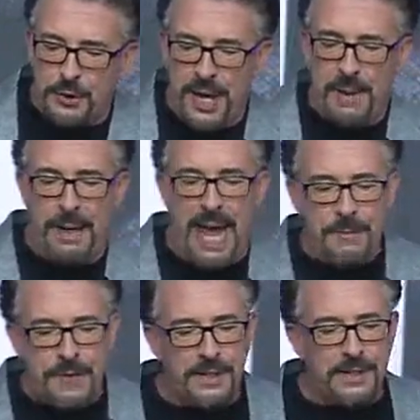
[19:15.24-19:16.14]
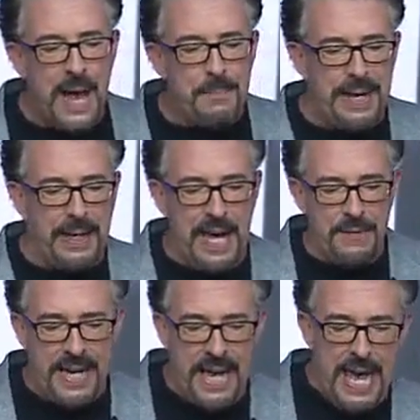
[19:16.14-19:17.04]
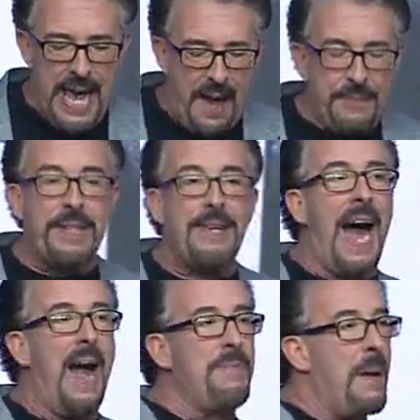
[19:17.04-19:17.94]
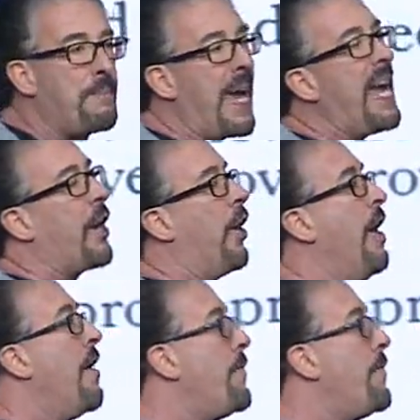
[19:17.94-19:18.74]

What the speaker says: extreme leftists had been living at the time that Peter